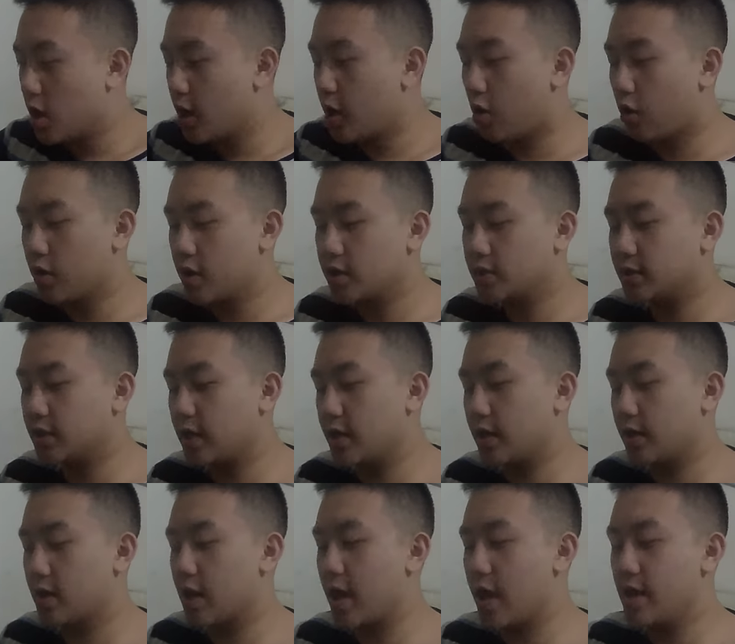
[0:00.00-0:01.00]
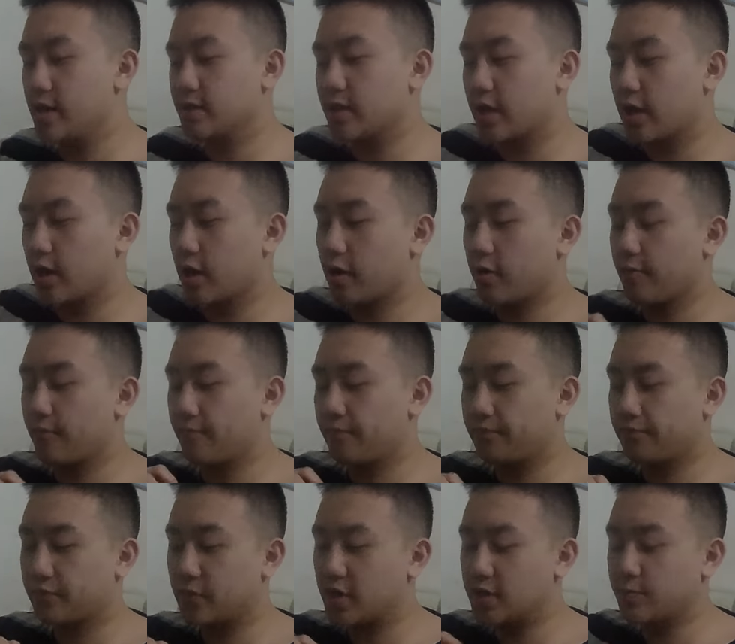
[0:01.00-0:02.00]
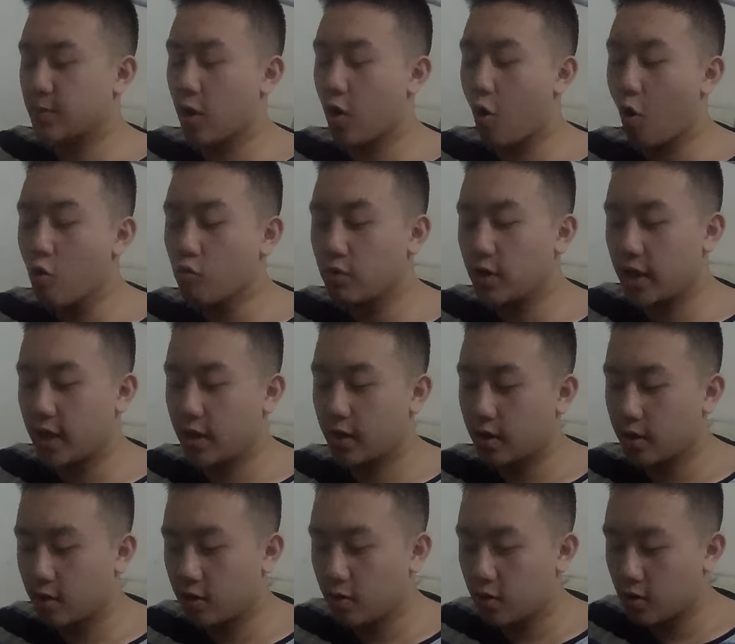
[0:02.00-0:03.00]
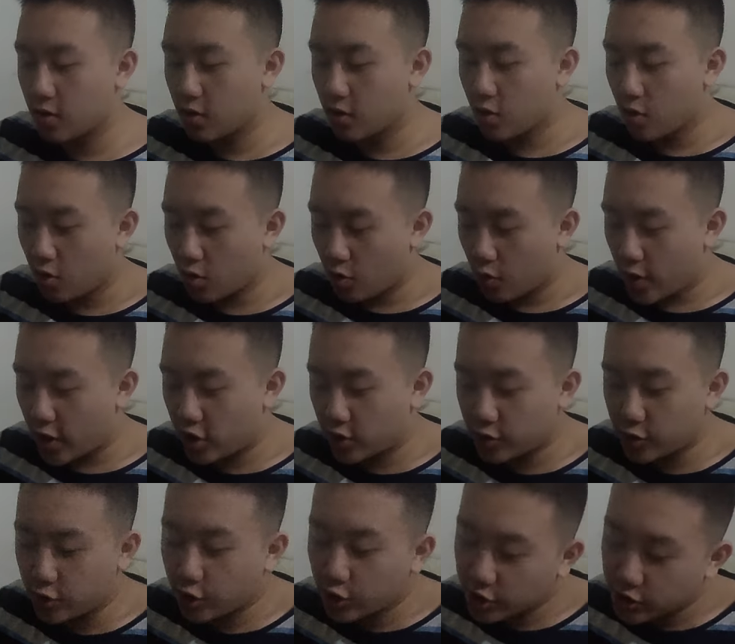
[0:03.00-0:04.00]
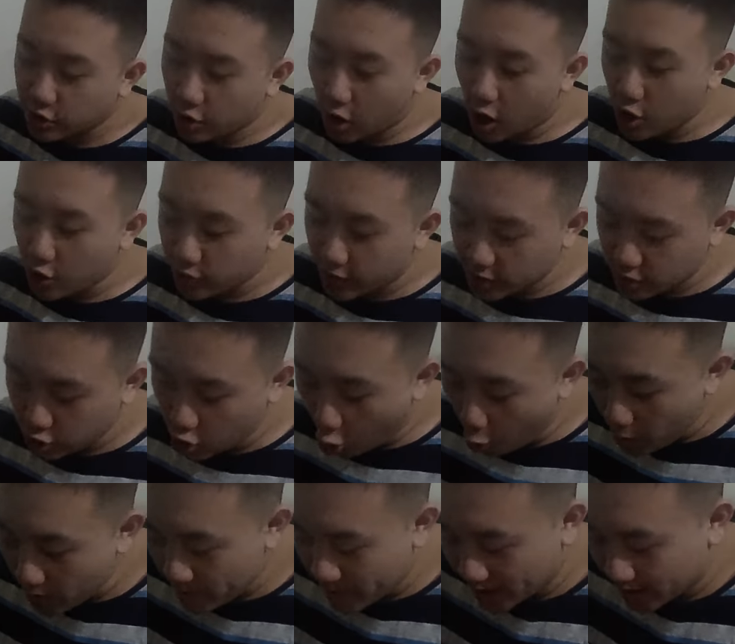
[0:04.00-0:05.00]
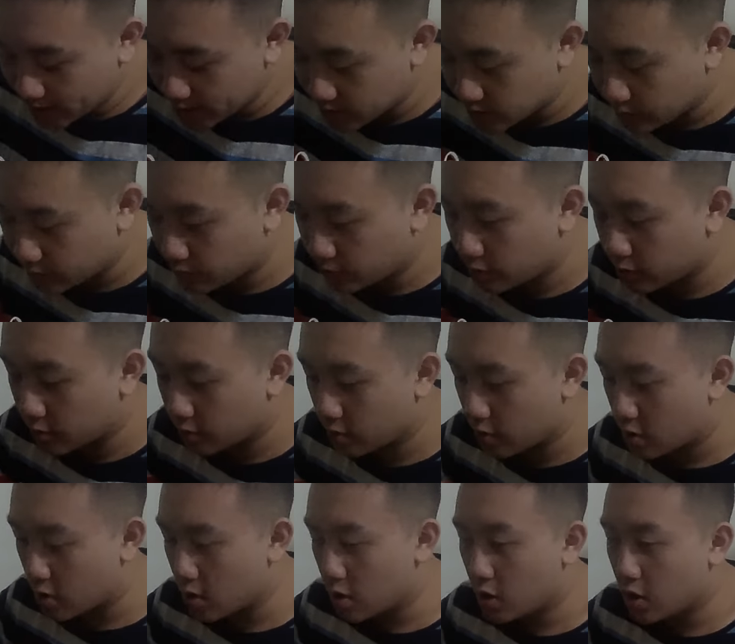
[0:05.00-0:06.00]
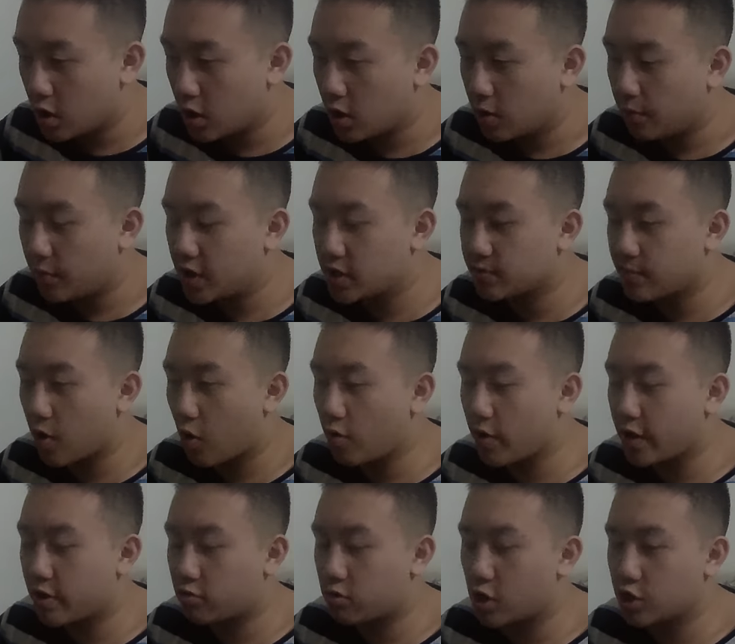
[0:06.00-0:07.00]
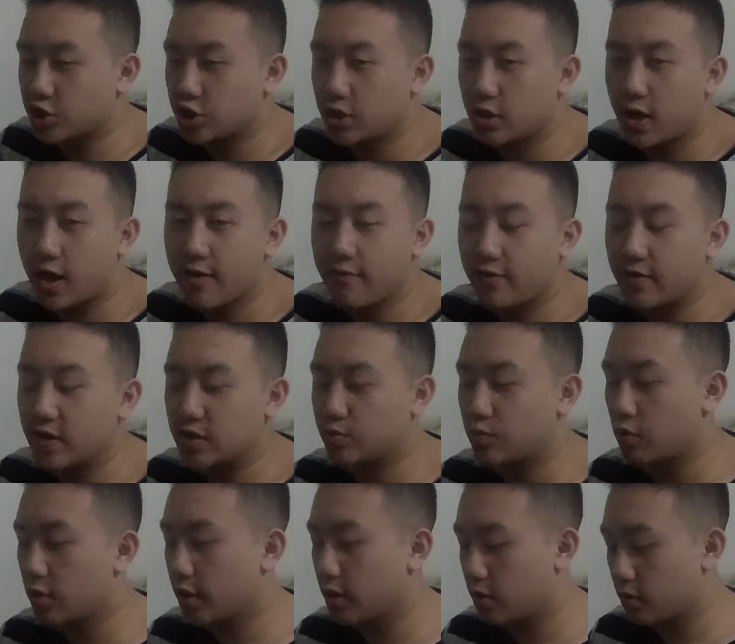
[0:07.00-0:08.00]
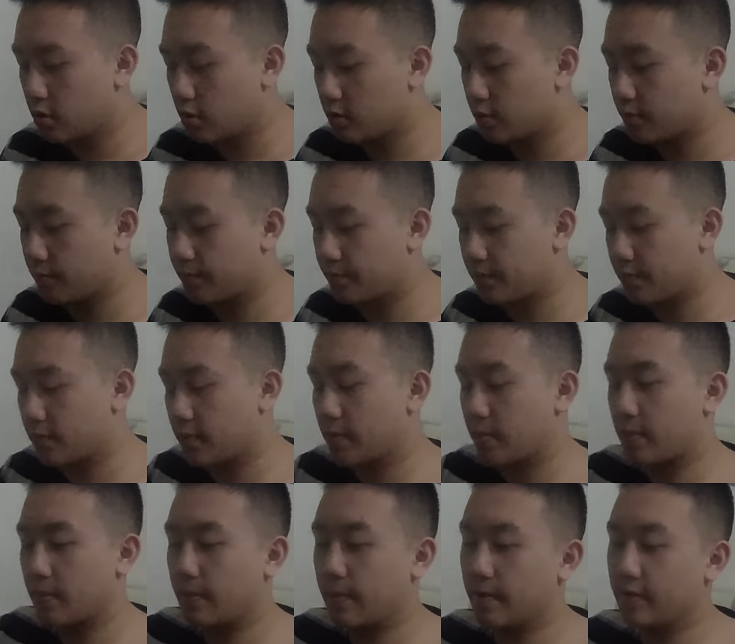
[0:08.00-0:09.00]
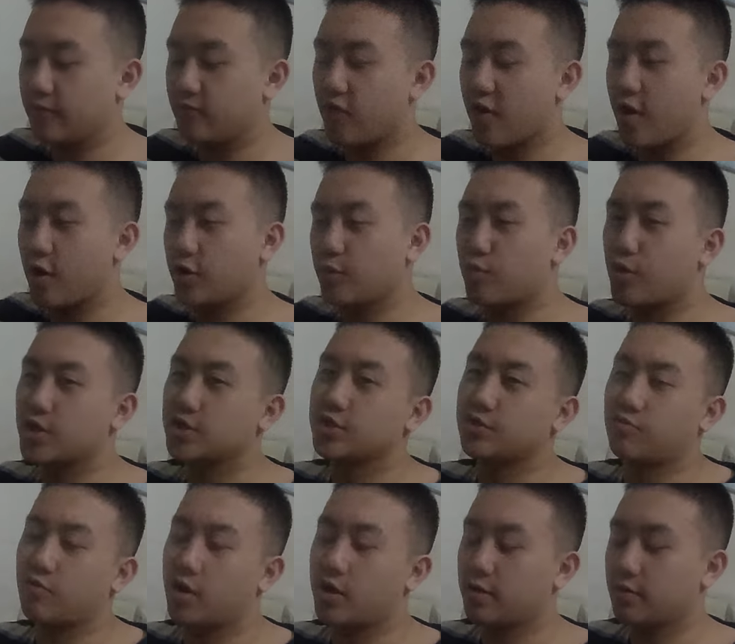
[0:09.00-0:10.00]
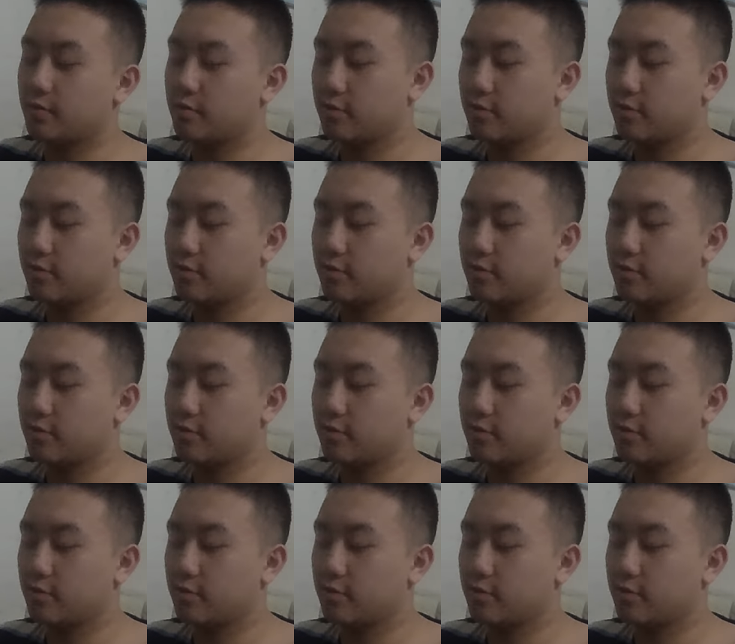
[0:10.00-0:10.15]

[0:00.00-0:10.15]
honestly, is my only. You could just argue that it's a coping mechanism, but it's my only crutch in life at this point. It's very depressing, right?